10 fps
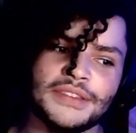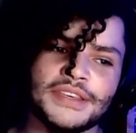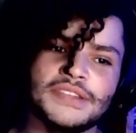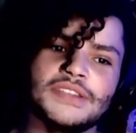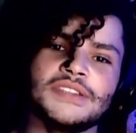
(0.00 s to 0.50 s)

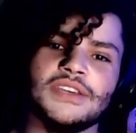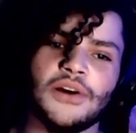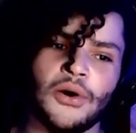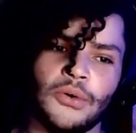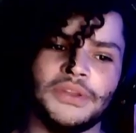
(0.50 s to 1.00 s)
this is the
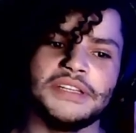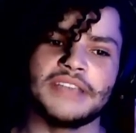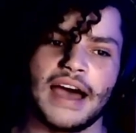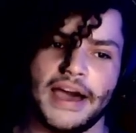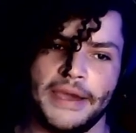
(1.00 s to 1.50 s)
only
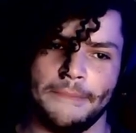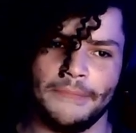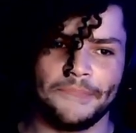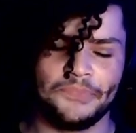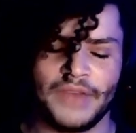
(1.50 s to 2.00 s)
time
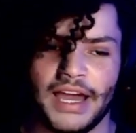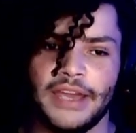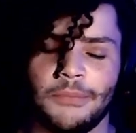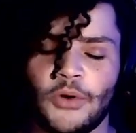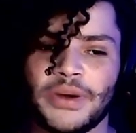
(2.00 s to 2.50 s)
I
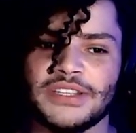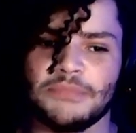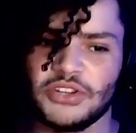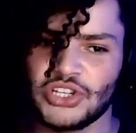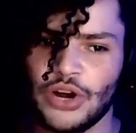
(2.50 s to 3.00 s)
am going to
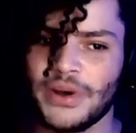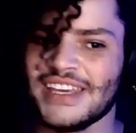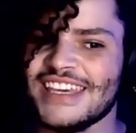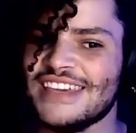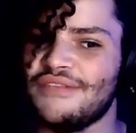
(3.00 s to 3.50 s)
be
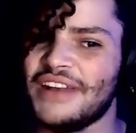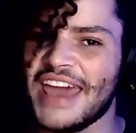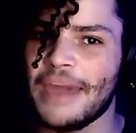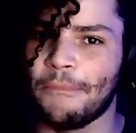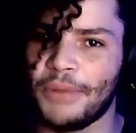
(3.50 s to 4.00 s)
showing even
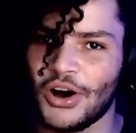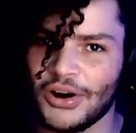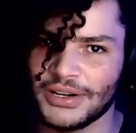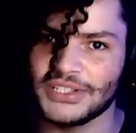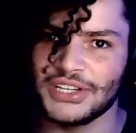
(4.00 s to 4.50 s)
a
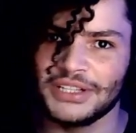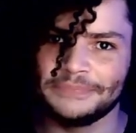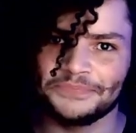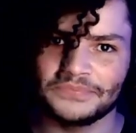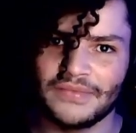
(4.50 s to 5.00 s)
part
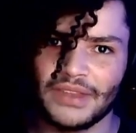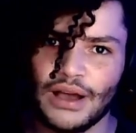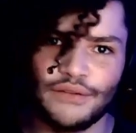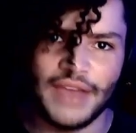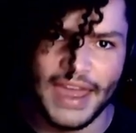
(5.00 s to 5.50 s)

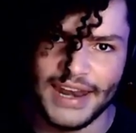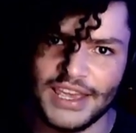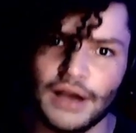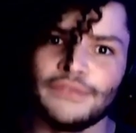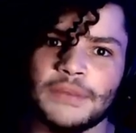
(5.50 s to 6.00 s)
of
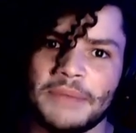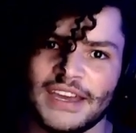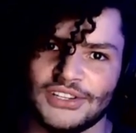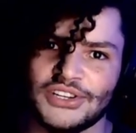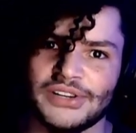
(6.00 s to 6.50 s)
any of the
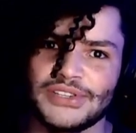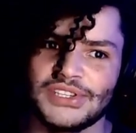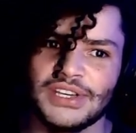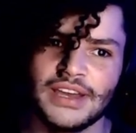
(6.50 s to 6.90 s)
pictures.